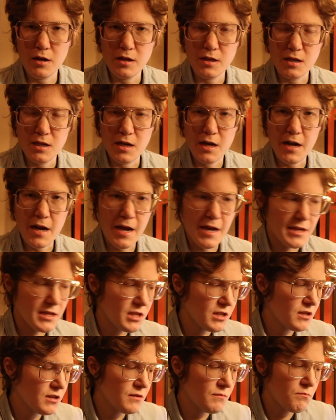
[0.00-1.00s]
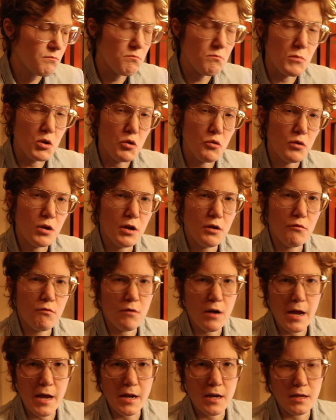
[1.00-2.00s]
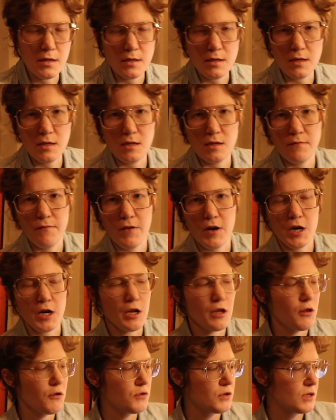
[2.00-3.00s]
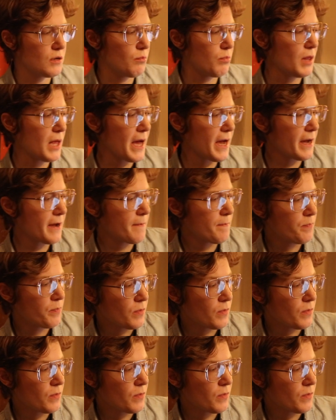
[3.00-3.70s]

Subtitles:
It's a nice muted red. It's very close to black.